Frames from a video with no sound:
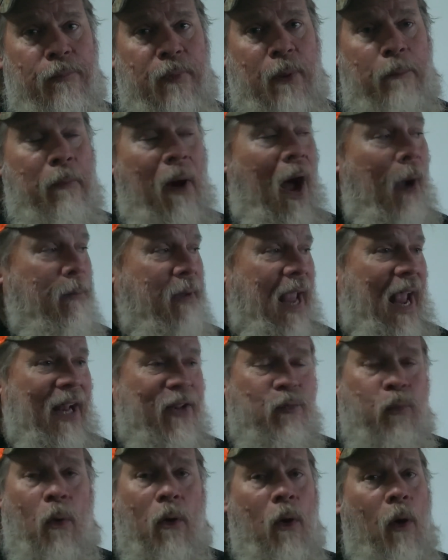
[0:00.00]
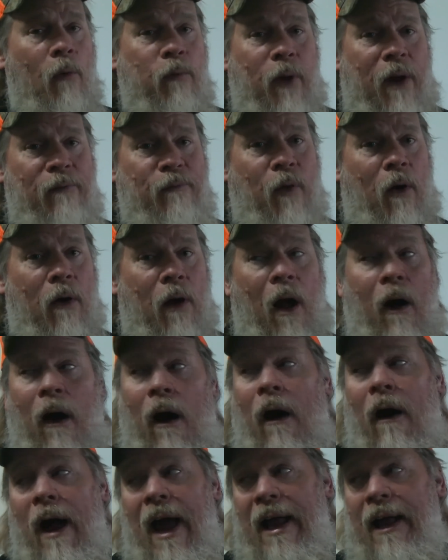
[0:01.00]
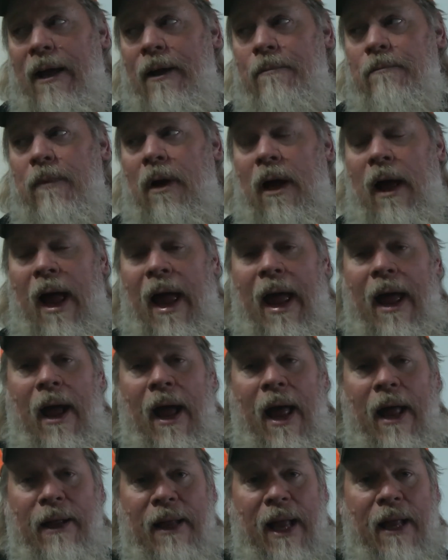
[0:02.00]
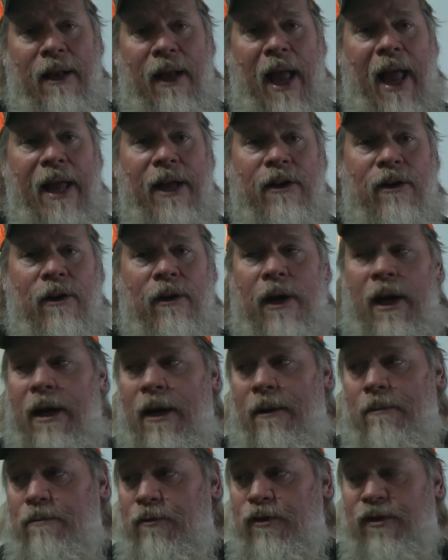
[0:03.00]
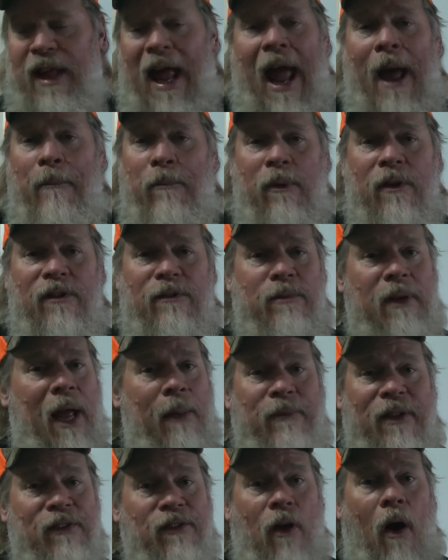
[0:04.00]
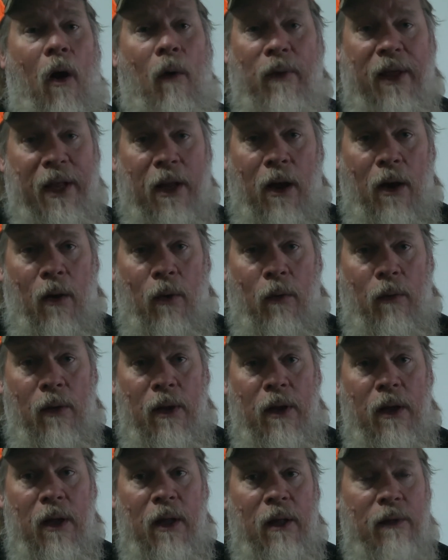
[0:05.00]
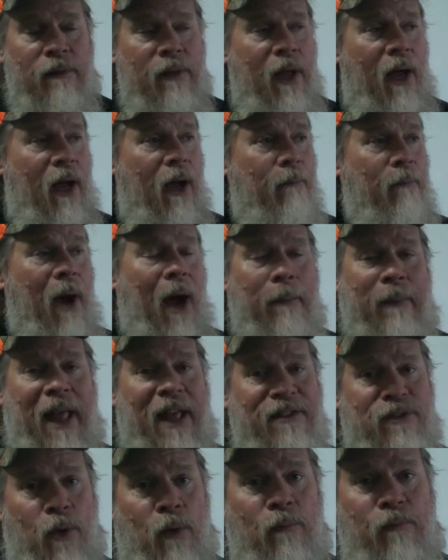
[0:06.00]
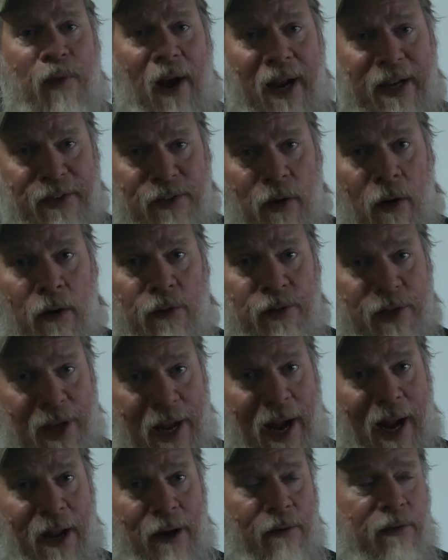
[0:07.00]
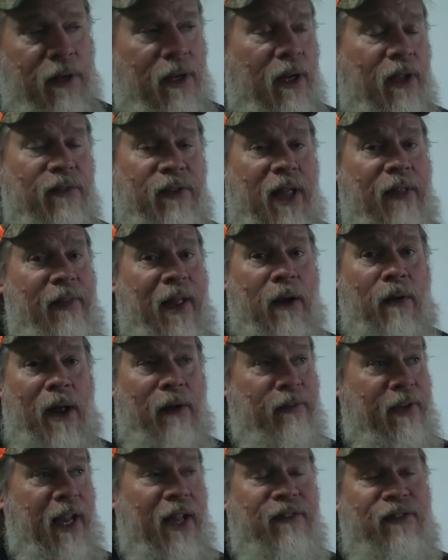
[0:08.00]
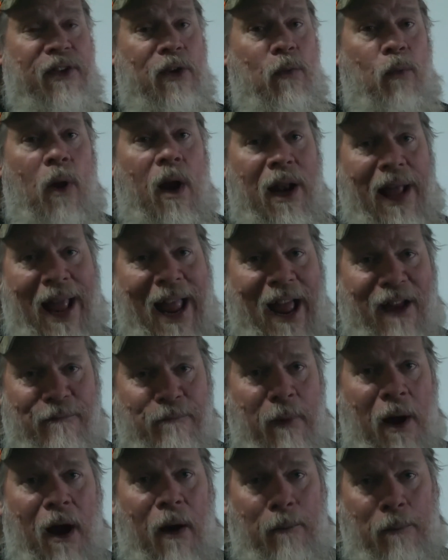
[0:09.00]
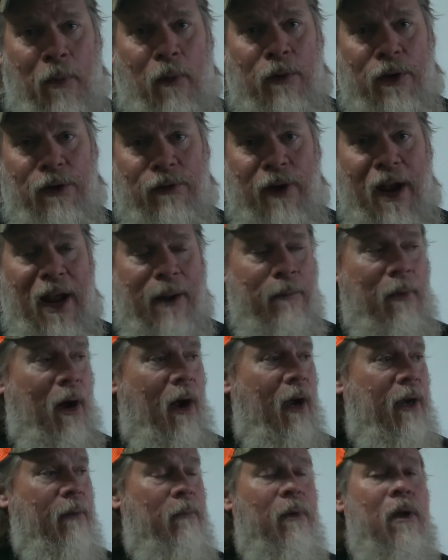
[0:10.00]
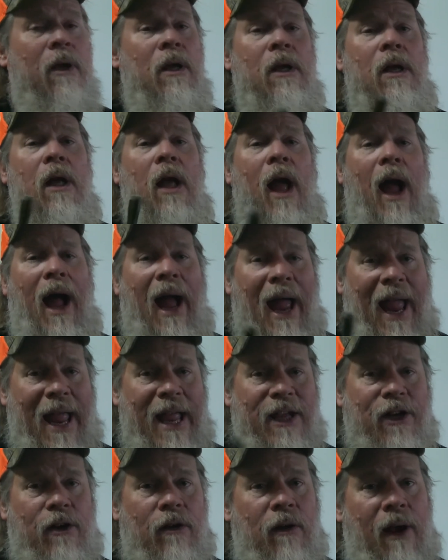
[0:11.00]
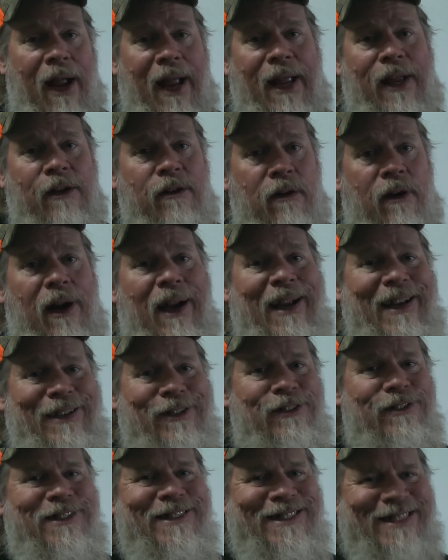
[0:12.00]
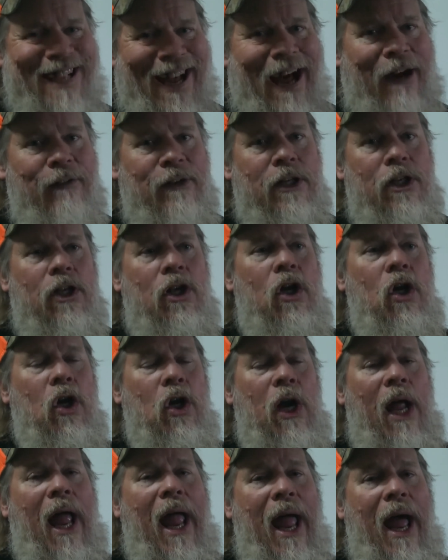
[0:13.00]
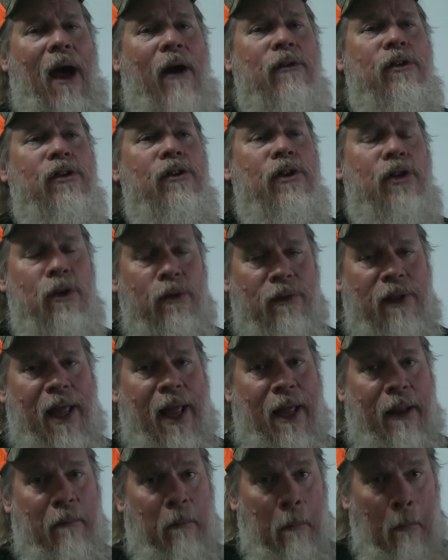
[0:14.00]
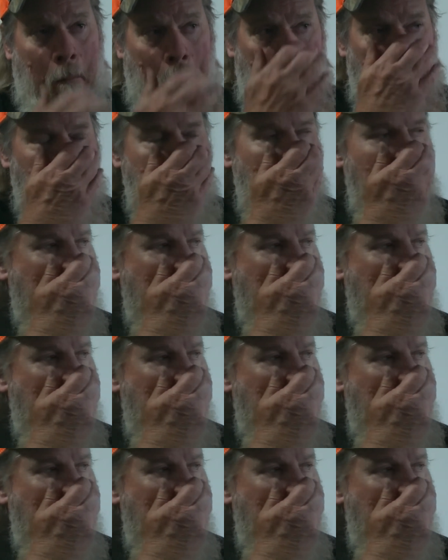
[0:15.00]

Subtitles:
Bobcats won't go very far at all. I hang an anchor in a sapling. Sometimes that's all they go. Bobcats don't fight as hard as a coyote does, and they don't have a tendency to run a half mile pulling the drag behind them. Anchor, anchor, anchor. Solid. Learn how to do that. I